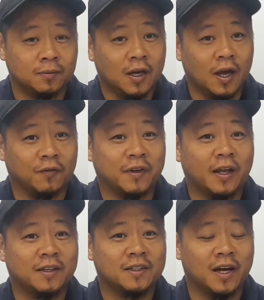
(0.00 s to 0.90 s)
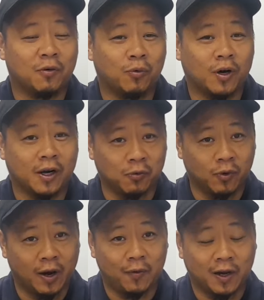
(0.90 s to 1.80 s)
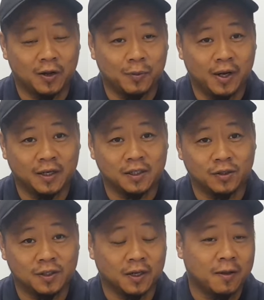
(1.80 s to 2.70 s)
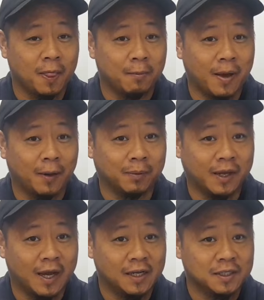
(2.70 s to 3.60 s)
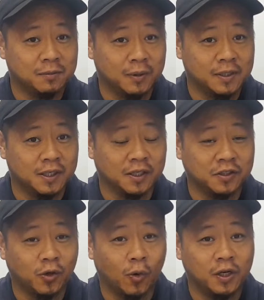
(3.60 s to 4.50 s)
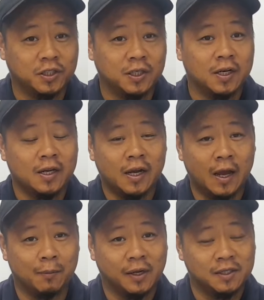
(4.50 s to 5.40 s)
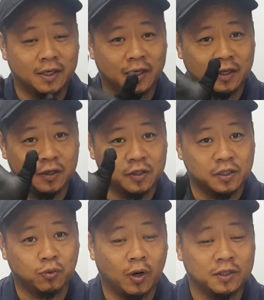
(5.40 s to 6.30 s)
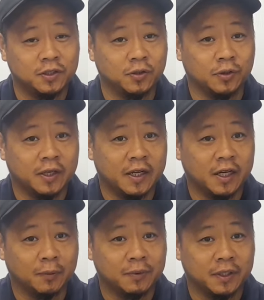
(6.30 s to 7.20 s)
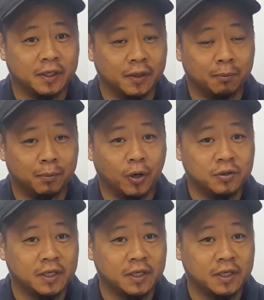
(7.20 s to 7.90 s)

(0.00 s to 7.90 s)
If that does not work, what I recommend is using MAP gas, basically a torch, and basically you just want to heat up the bolts